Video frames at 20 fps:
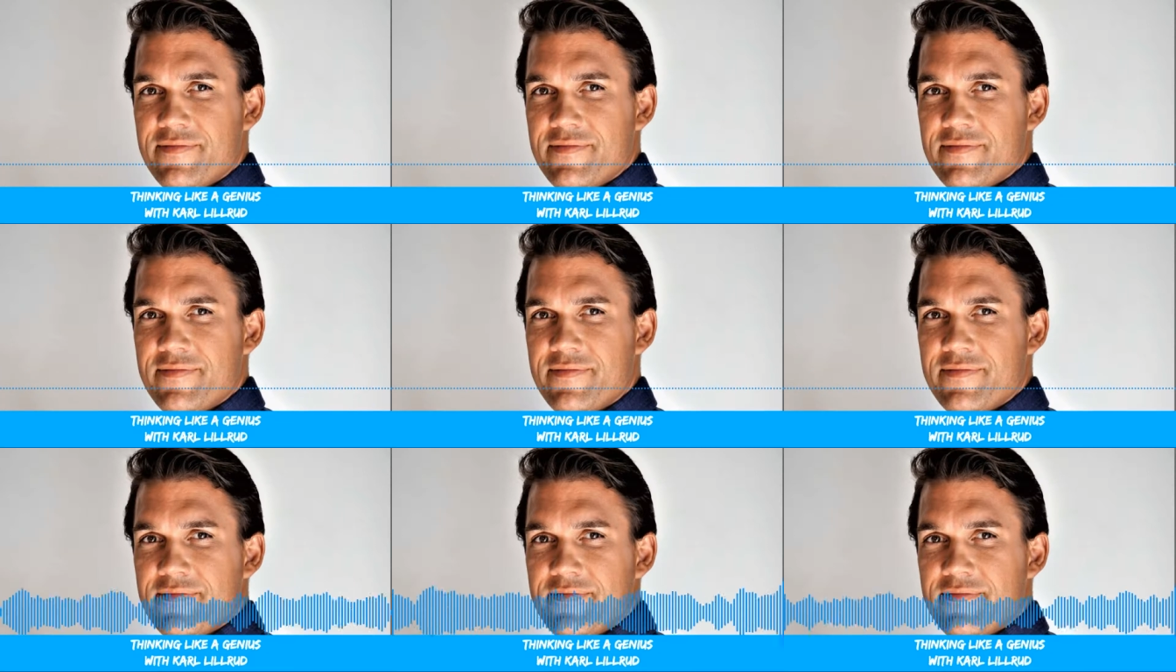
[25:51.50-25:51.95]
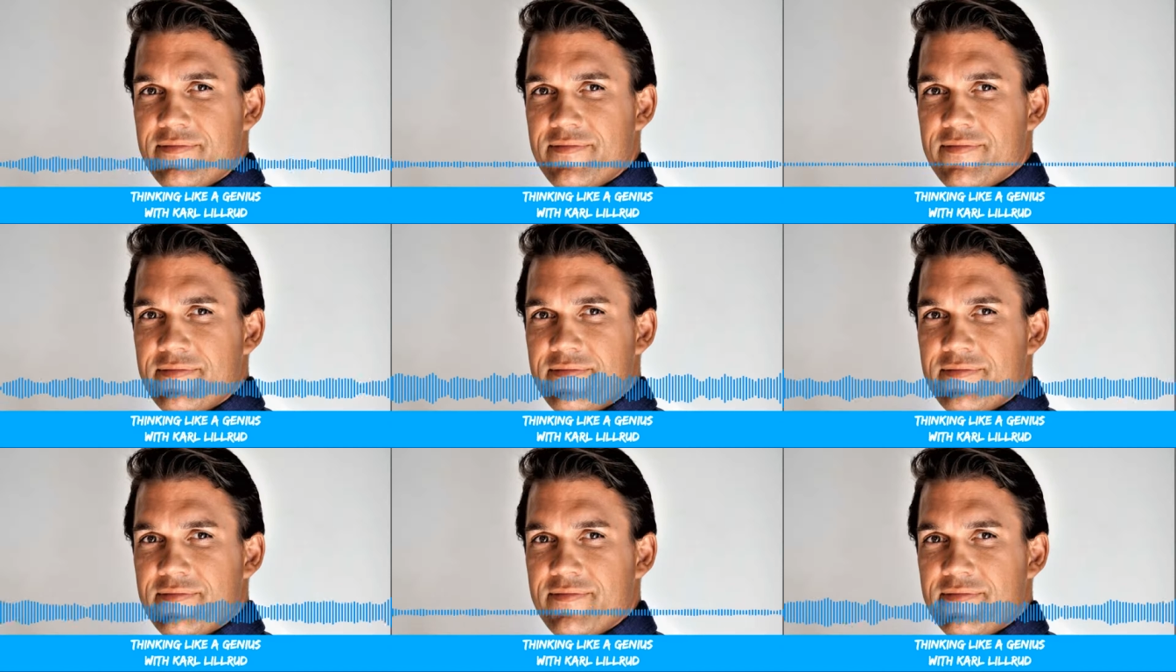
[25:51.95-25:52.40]
and
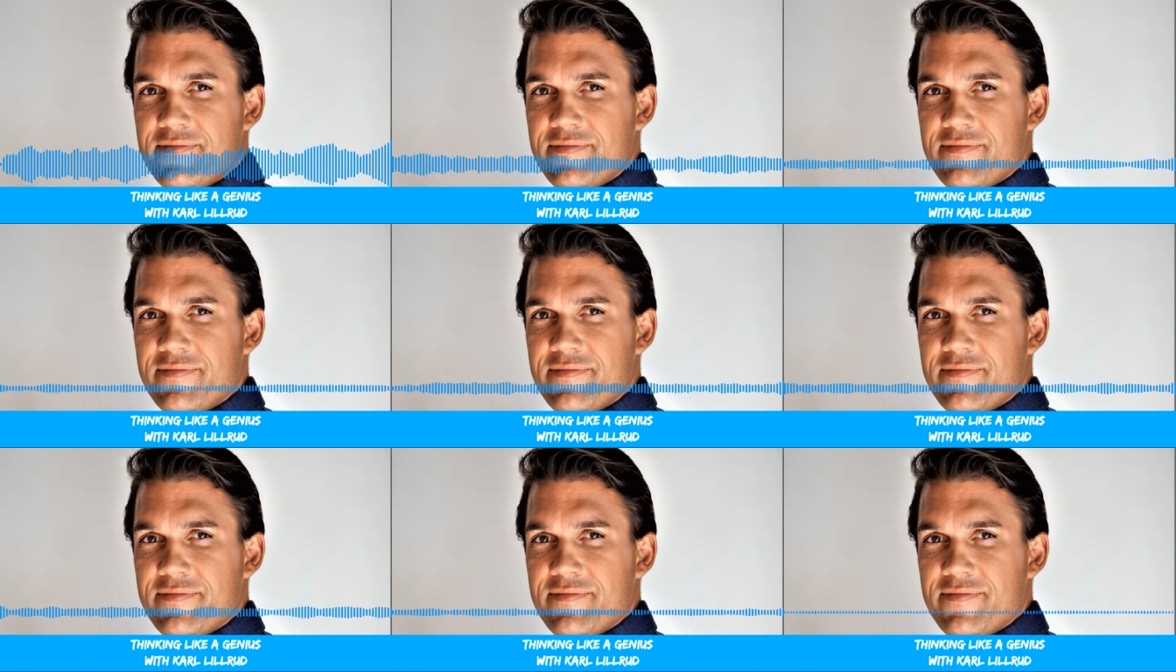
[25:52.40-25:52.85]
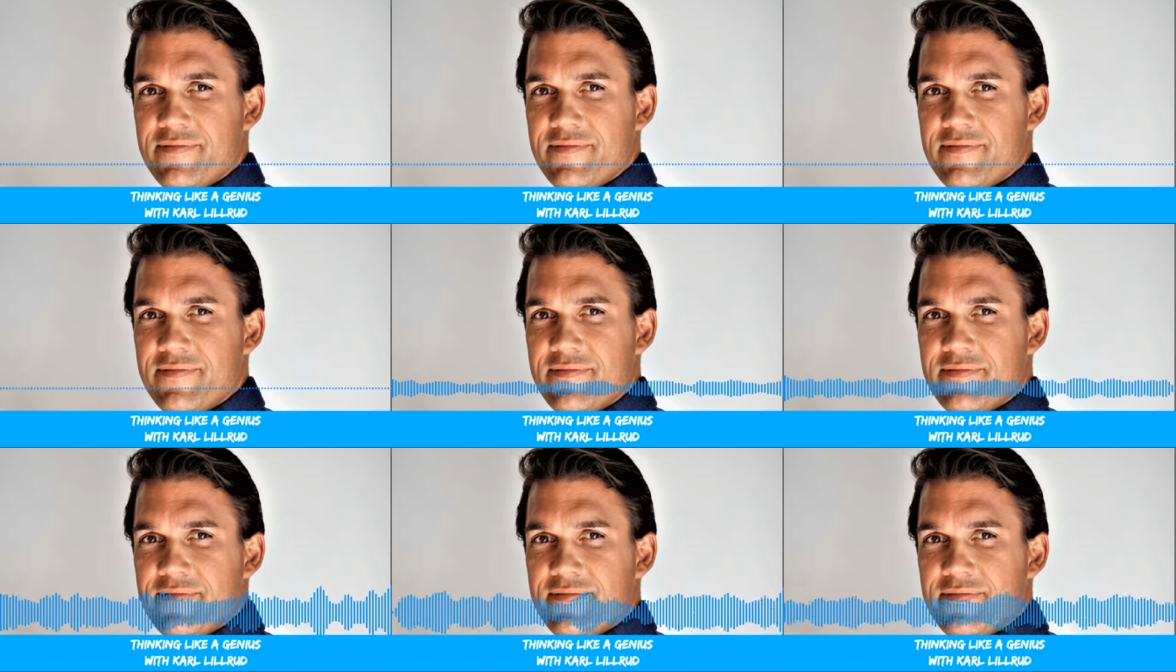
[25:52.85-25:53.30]
in this
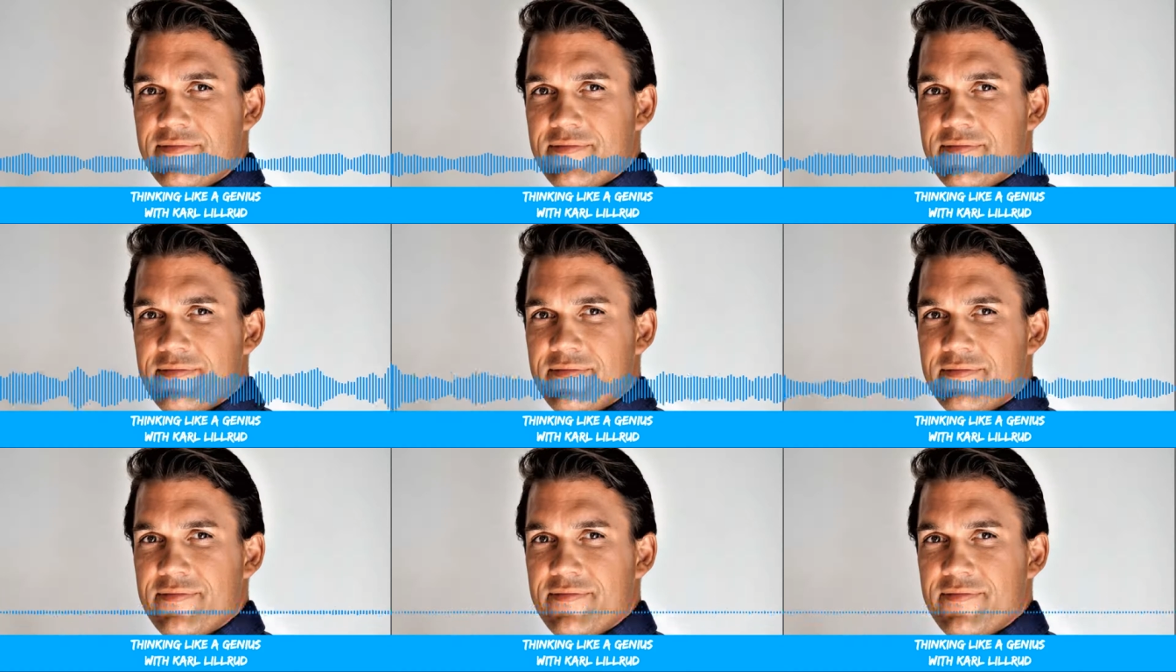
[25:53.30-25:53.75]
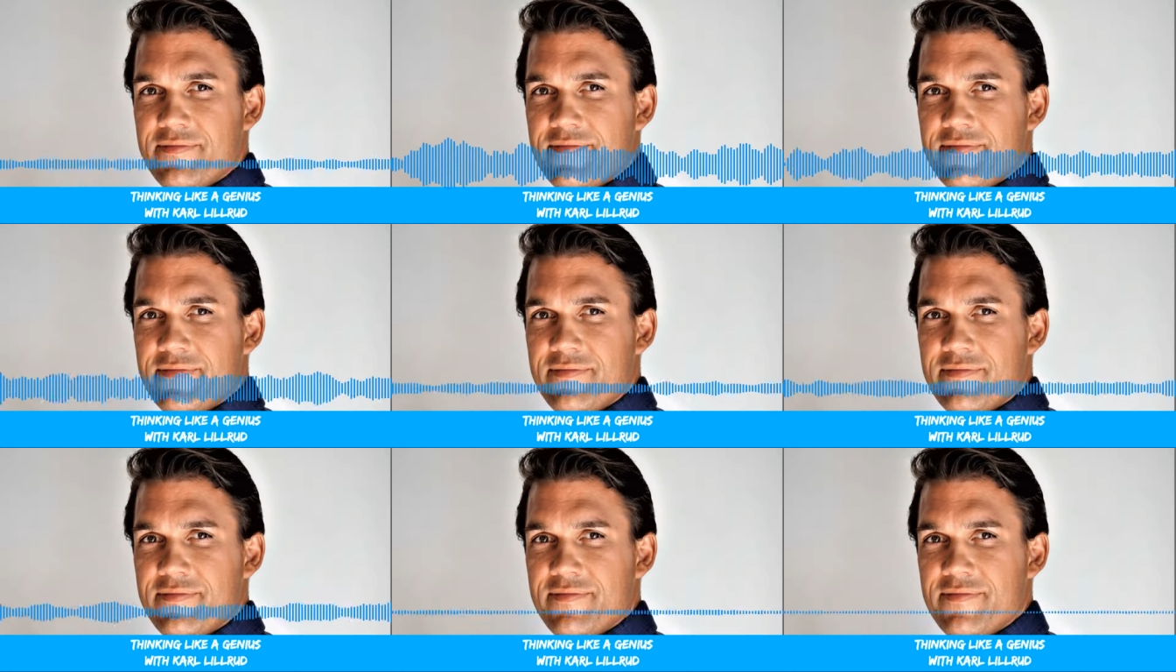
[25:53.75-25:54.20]
mind map, I
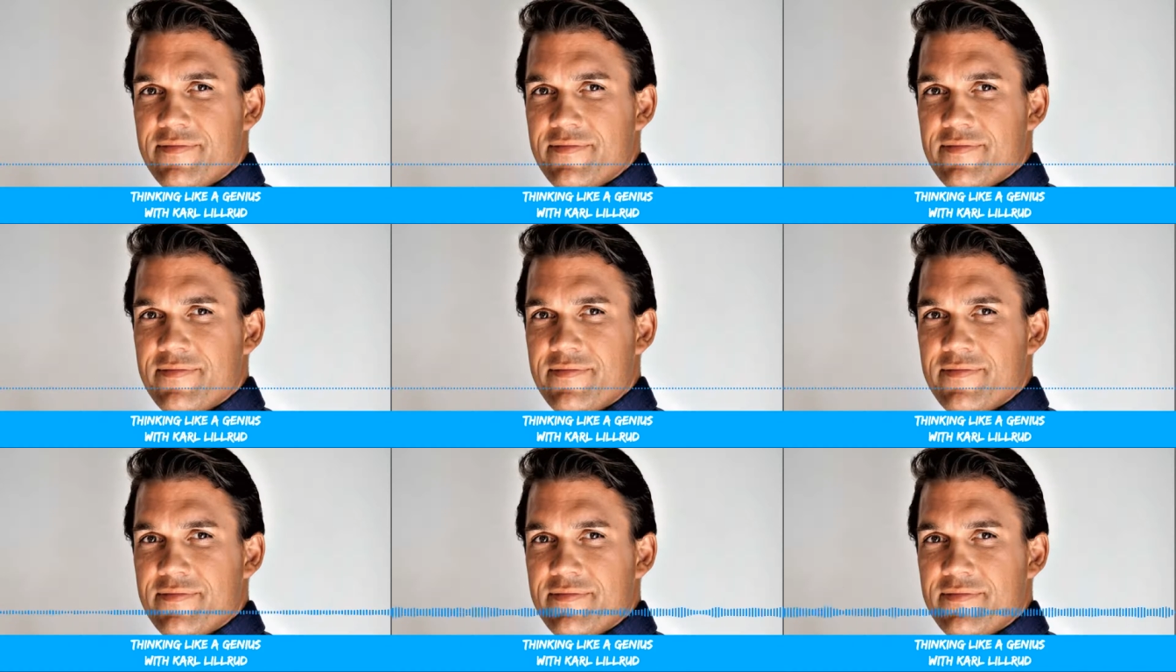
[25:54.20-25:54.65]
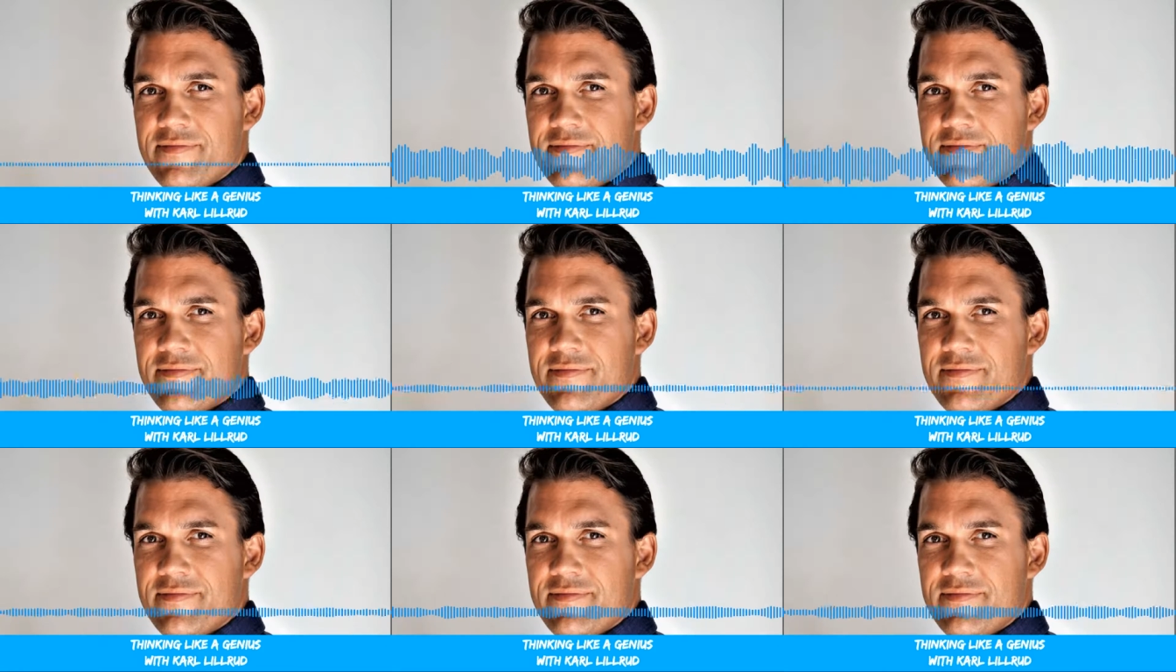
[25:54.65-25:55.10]
would
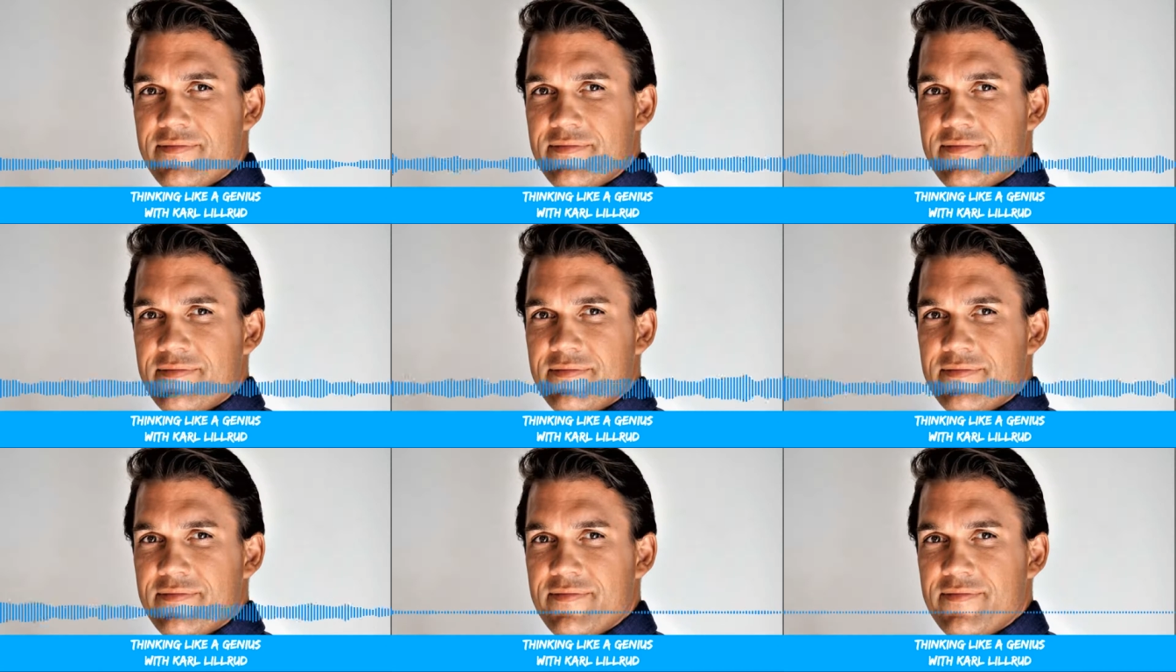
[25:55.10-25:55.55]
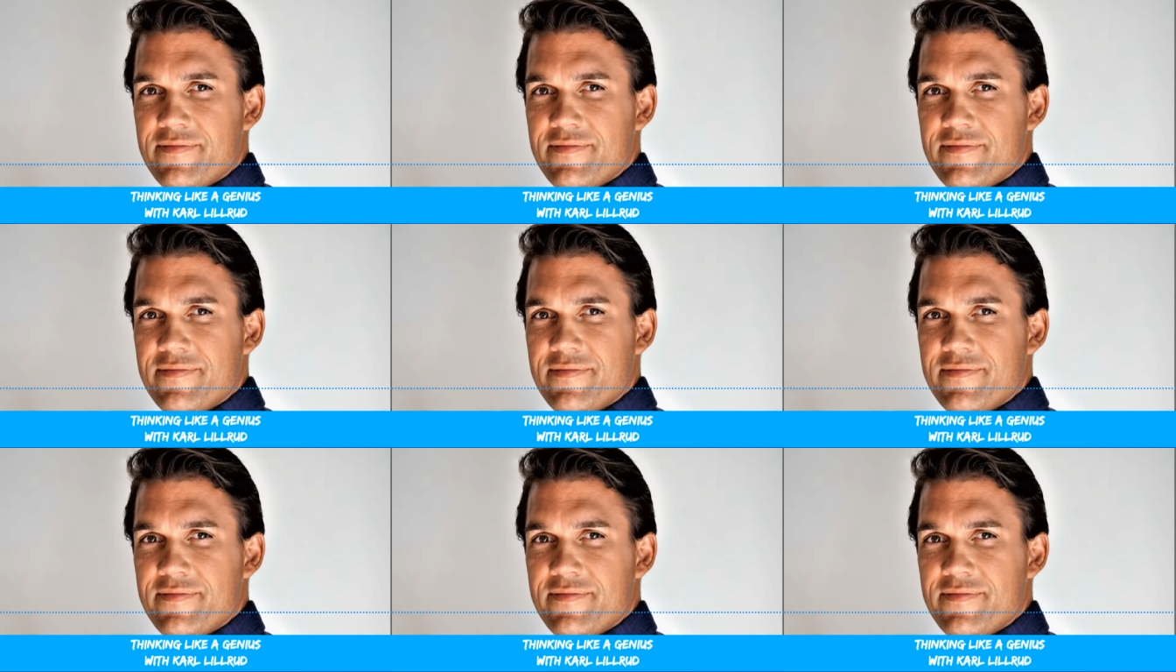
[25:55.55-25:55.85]
start to see